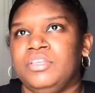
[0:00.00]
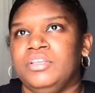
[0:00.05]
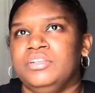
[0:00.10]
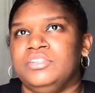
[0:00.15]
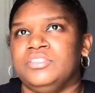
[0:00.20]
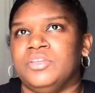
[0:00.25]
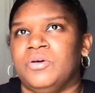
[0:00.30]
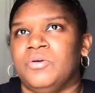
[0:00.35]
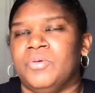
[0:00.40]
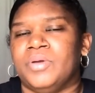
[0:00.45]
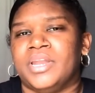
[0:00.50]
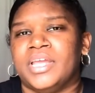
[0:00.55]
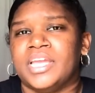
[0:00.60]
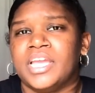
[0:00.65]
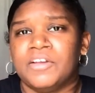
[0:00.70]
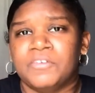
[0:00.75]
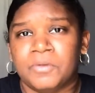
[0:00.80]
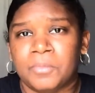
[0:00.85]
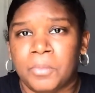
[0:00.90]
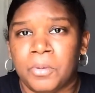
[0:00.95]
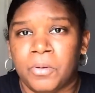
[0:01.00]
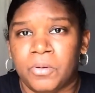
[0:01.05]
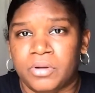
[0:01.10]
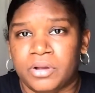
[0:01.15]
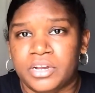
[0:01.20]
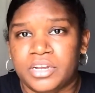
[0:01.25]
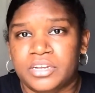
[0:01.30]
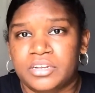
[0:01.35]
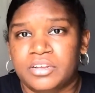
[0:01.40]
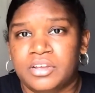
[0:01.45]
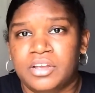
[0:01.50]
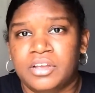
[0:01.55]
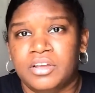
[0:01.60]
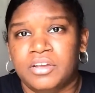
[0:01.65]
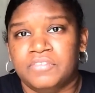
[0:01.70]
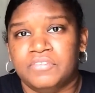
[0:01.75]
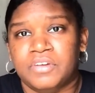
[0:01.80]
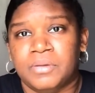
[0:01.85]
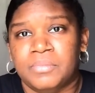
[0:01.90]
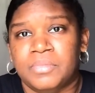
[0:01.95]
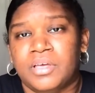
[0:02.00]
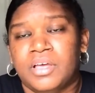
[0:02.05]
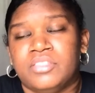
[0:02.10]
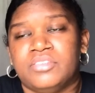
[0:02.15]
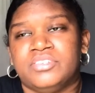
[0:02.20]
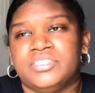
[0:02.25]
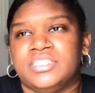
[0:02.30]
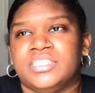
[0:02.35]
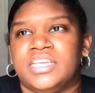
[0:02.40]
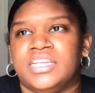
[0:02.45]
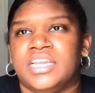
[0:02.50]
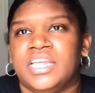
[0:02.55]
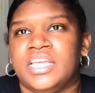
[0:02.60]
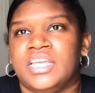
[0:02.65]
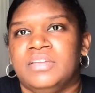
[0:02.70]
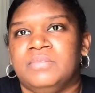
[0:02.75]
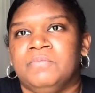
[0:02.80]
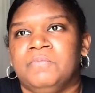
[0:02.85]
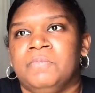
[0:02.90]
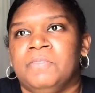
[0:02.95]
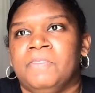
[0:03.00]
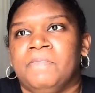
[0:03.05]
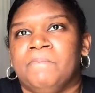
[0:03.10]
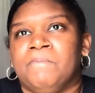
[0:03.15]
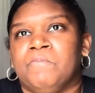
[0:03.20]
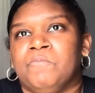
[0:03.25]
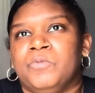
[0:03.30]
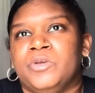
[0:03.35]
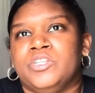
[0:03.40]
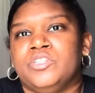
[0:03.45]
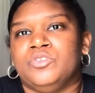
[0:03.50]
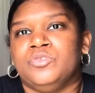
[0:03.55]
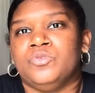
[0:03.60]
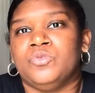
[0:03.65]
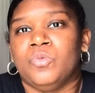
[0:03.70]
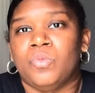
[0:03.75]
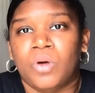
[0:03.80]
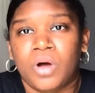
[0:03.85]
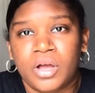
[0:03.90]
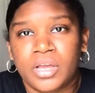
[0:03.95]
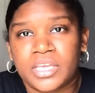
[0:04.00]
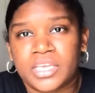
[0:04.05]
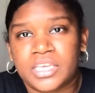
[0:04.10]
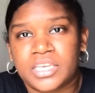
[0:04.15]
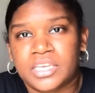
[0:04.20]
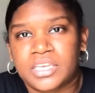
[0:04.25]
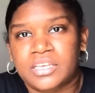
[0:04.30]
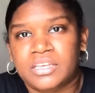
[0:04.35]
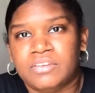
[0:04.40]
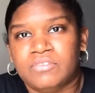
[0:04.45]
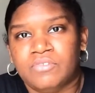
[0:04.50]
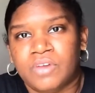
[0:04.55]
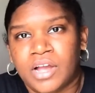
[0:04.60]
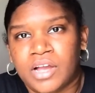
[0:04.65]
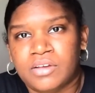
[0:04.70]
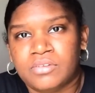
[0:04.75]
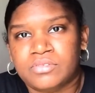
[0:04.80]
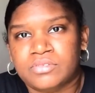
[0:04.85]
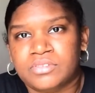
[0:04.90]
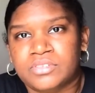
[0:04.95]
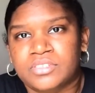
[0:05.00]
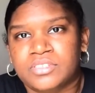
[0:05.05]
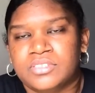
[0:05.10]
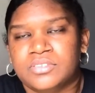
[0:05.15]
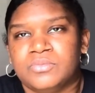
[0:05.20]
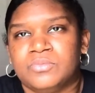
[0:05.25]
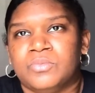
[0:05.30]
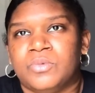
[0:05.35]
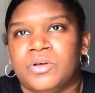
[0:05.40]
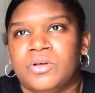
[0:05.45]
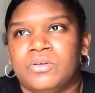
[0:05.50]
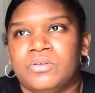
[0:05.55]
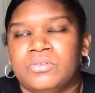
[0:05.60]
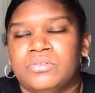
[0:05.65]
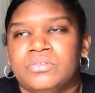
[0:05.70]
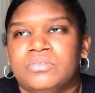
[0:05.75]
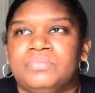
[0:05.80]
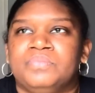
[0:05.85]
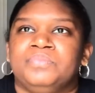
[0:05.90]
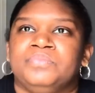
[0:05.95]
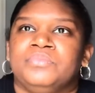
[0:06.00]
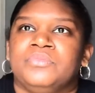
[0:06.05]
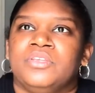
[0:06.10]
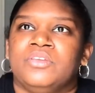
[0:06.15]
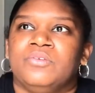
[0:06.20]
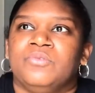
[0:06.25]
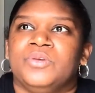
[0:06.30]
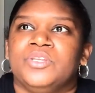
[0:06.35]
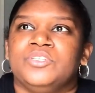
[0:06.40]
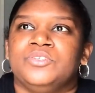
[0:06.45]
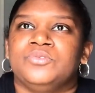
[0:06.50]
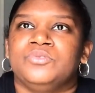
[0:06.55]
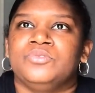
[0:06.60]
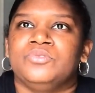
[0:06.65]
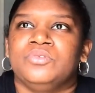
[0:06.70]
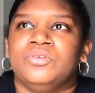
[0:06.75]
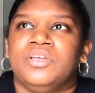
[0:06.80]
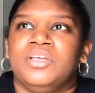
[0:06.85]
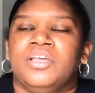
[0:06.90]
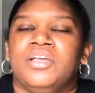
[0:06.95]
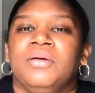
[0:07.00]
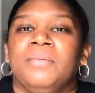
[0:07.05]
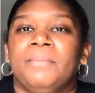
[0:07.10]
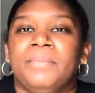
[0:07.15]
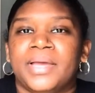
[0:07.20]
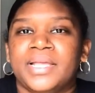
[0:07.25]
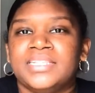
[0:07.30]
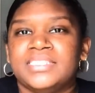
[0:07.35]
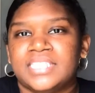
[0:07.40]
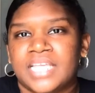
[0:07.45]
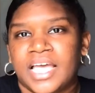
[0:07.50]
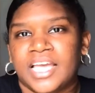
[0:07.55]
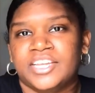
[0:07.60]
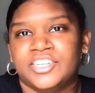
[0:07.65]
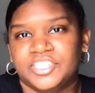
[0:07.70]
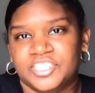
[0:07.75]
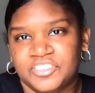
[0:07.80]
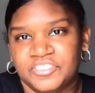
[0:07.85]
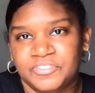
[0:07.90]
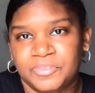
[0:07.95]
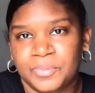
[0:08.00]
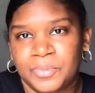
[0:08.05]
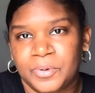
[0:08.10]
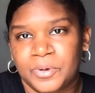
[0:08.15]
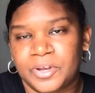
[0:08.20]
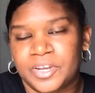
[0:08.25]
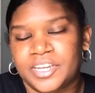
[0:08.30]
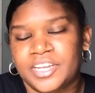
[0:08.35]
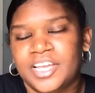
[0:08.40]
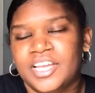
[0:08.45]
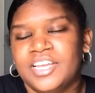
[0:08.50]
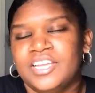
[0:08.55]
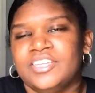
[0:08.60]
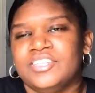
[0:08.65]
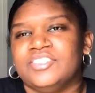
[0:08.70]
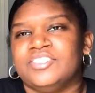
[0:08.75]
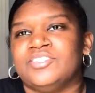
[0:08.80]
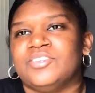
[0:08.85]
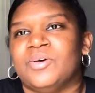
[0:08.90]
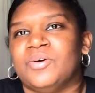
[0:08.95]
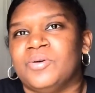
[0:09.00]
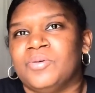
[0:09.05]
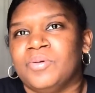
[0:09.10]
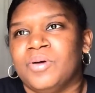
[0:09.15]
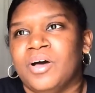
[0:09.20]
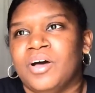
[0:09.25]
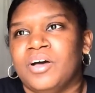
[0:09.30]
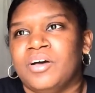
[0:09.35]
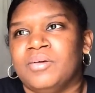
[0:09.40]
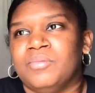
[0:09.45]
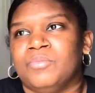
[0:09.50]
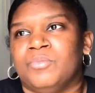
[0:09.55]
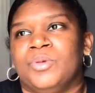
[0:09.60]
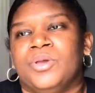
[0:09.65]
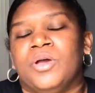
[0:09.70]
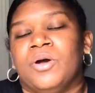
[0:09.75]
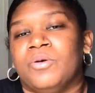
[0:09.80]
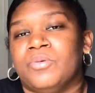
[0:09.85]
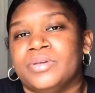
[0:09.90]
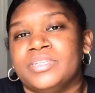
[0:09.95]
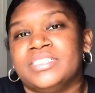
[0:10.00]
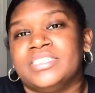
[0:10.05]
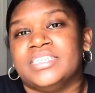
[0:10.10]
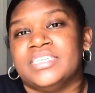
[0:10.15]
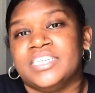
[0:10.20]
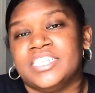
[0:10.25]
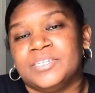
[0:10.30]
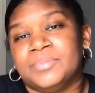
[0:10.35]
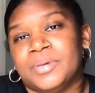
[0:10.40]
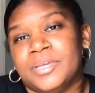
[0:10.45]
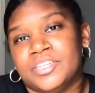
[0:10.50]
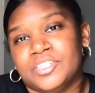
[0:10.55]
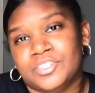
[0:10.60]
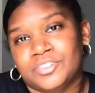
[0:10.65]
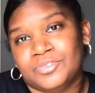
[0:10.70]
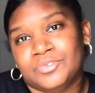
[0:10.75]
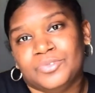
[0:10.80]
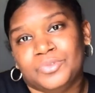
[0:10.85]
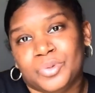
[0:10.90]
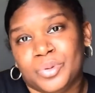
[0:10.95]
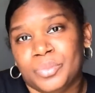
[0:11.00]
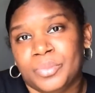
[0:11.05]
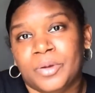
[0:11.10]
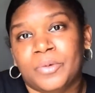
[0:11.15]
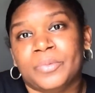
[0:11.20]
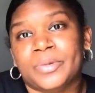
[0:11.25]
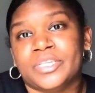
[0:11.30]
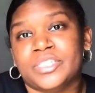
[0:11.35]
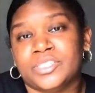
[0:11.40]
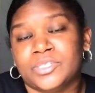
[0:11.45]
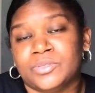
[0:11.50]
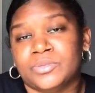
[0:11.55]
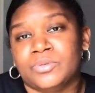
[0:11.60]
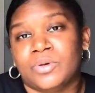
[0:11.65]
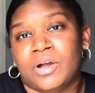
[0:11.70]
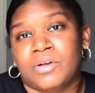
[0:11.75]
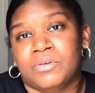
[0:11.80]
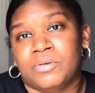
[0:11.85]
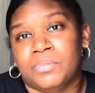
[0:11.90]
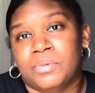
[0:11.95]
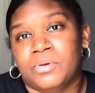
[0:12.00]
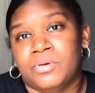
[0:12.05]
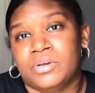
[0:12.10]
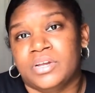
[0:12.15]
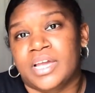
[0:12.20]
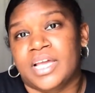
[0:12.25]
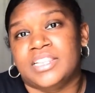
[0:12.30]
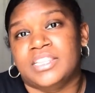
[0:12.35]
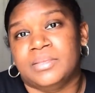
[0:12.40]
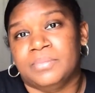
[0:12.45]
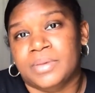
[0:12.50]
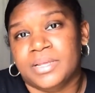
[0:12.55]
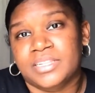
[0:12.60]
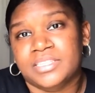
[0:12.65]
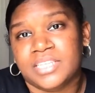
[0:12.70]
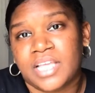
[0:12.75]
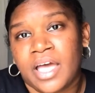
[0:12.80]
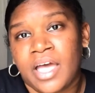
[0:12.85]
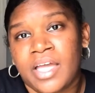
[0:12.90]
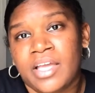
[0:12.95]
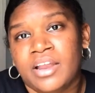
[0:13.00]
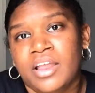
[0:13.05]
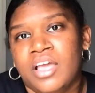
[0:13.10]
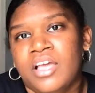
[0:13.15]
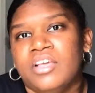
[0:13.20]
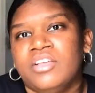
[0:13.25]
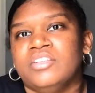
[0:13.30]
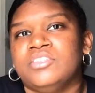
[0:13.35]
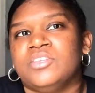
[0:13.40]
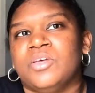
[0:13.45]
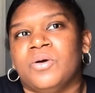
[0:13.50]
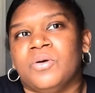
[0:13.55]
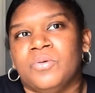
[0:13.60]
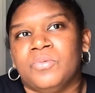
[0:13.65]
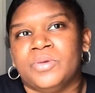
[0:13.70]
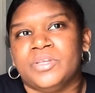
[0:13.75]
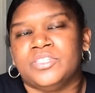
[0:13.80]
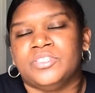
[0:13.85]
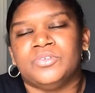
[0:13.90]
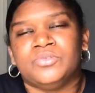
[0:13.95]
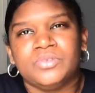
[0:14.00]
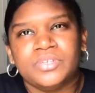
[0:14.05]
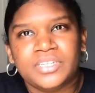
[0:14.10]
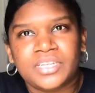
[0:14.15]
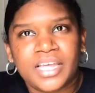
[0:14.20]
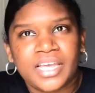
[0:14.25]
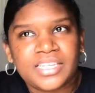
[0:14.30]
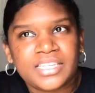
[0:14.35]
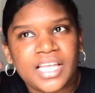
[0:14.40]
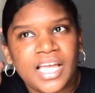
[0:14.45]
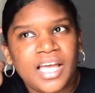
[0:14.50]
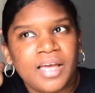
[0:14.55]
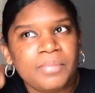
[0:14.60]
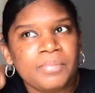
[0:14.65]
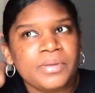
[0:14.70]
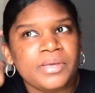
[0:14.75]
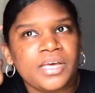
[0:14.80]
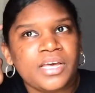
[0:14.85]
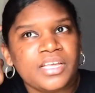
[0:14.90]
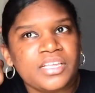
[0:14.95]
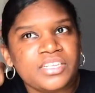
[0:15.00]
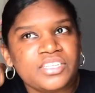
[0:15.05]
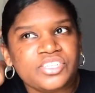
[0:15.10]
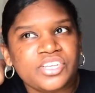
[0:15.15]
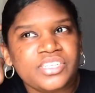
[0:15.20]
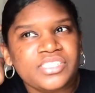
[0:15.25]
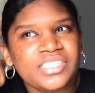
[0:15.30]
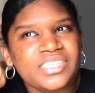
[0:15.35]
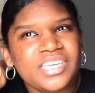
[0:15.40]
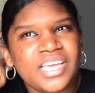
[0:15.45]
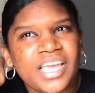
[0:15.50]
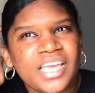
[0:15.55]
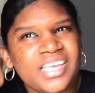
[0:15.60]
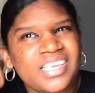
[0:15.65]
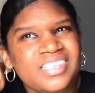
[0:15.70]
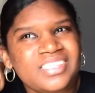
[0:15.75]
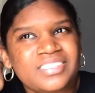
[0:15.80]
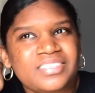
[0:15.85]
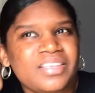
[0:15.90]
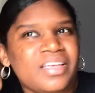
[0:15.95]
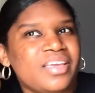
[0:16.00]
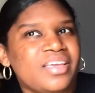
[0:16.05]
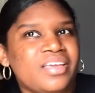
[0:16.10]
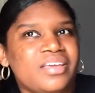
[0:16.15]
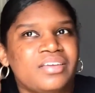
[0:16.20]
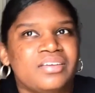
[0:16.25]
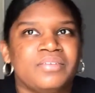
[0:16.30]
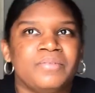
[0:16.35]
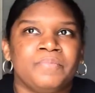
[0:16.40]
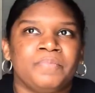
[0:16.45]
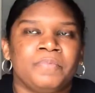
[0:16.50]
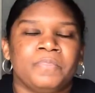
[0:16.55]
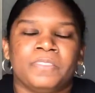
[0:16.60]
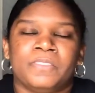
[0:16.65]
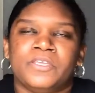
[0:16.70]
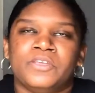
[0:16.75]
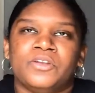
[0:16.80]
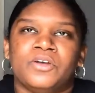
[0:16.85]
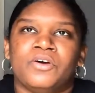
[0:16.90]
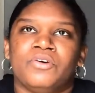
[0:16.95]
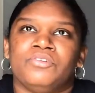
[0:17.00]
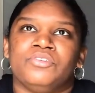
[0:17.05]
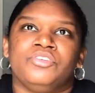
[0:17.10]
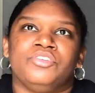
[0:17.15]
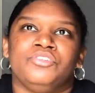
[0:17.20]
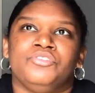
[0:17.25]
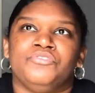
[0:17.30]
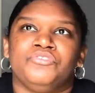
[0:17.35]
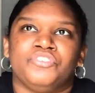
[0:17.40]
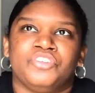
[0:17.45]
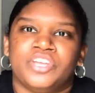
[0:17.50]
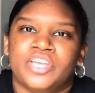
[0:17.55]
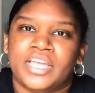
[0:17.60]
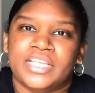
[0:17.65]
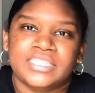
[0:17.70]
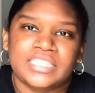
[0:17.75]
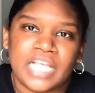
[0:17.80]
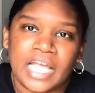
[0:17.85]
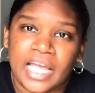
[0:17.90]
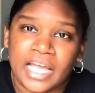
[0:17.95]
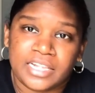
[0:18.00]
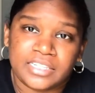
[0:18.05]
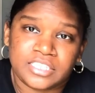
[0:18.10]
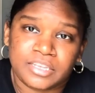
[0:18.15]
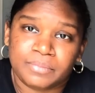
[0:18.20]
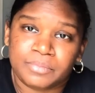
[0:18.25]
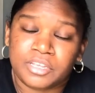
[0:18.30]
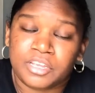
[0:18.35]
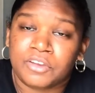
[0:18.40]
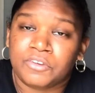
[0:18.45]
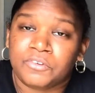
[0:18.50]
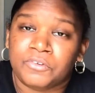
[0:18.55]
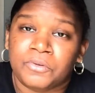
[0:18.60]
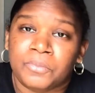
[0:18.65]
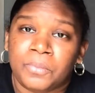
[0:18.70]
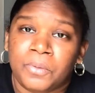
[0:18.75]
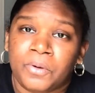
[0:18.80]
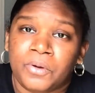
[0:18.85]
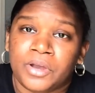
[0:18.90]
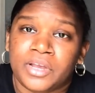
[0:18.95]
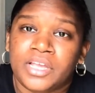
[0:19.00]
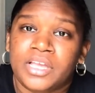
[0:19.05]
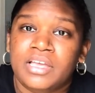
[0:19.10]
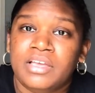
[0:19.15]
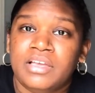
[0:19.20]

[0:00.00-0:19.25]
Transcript: so when I get a report from the other CNA, we do walking rounds. Well, we do bedside shift report. So um, we go into each patient's room and we do our report at the bedside. So we do it like that because just in case, like, you know, you forget to add something in report,